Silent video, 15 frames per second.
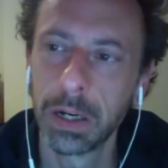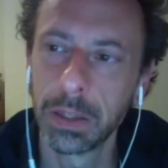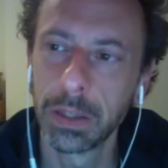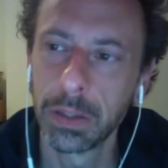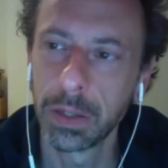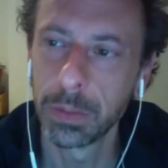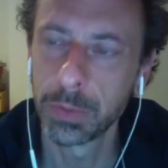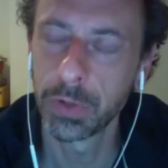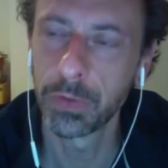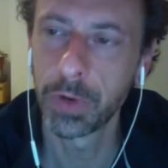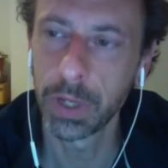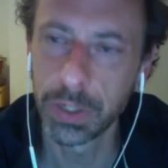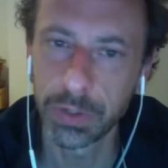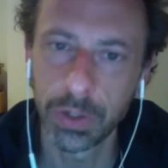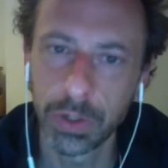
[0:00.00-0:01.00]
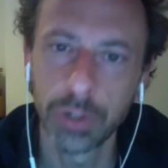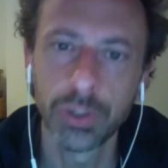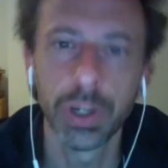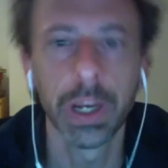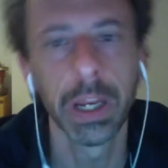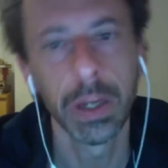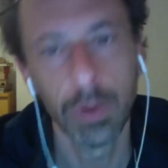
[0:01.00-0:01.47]
in terms of research
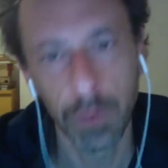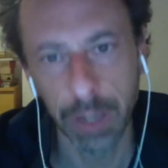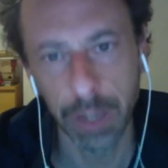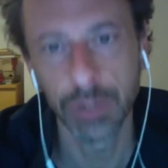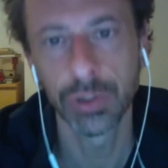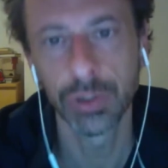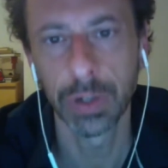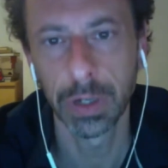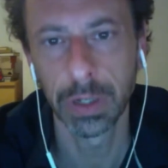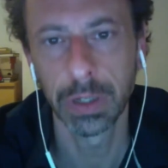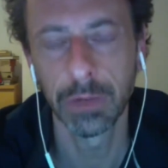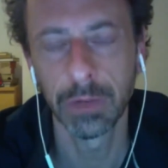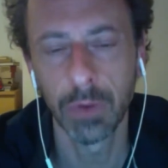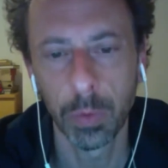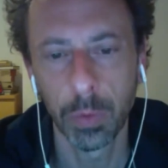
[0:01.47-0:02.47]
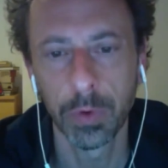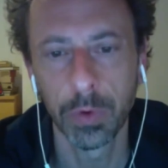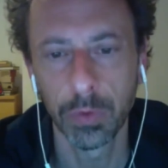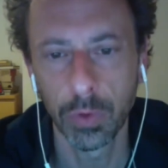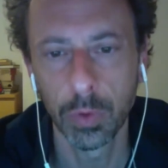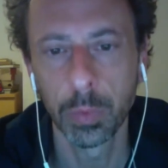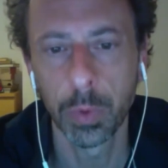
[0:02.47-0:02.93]
and innovation and development
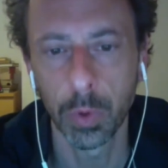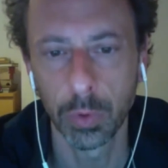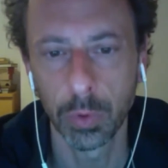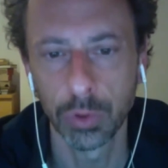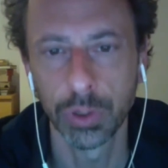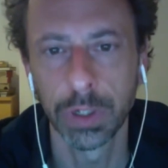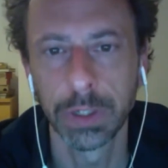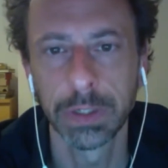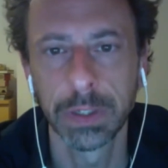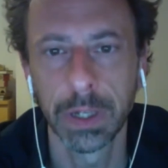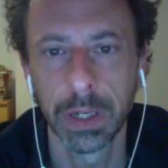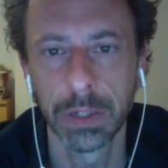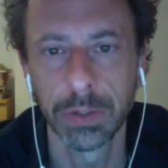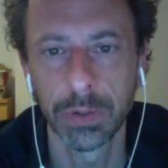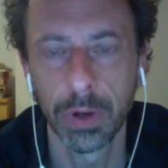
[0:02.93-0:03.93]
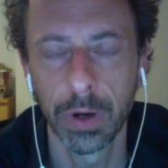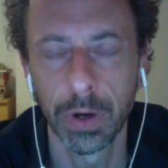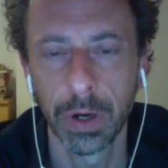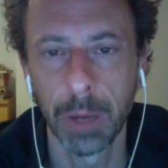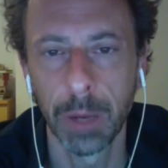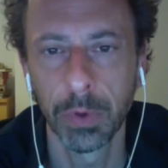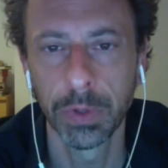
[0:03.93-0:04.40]
of new projects and so on
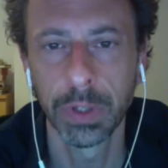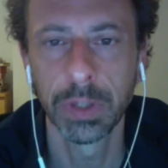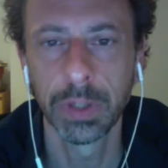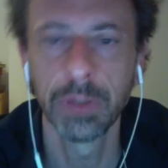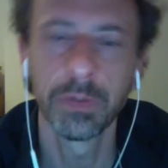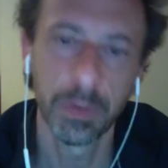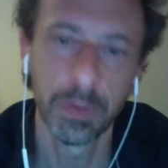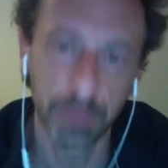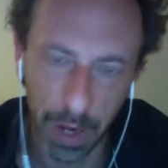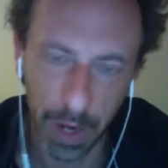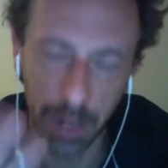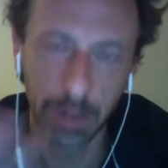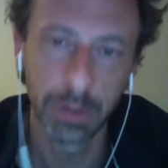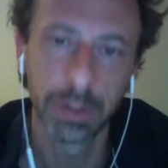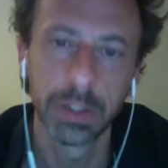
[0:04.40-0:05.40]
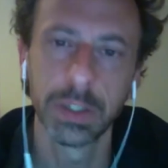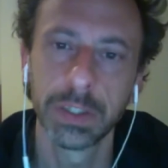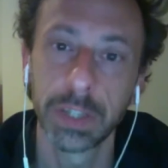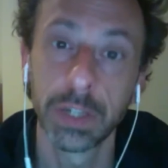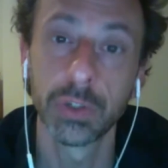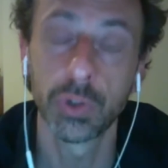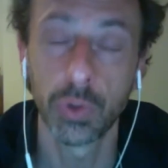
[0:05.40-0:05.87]
among the different
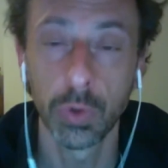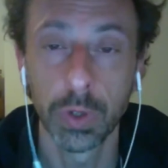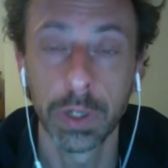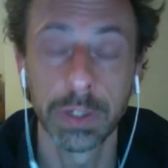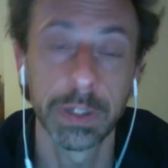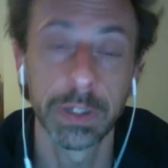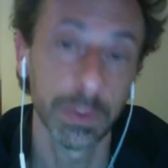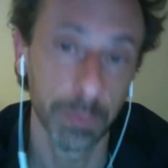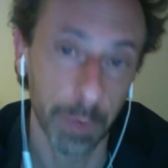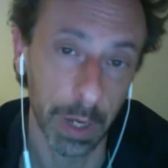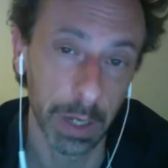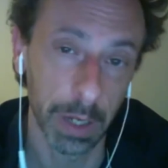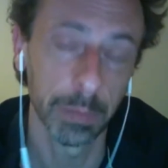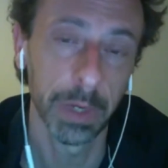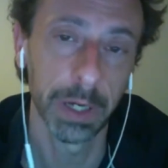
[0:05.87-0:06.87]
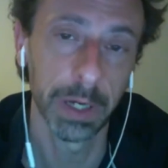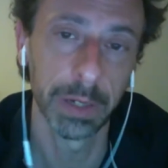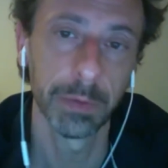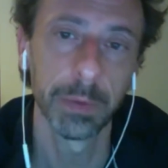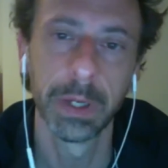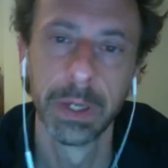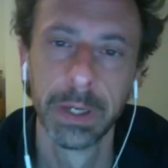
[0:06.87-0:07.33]
faculties and students as well by the
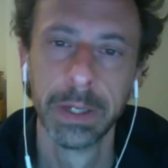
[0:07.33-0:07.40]
way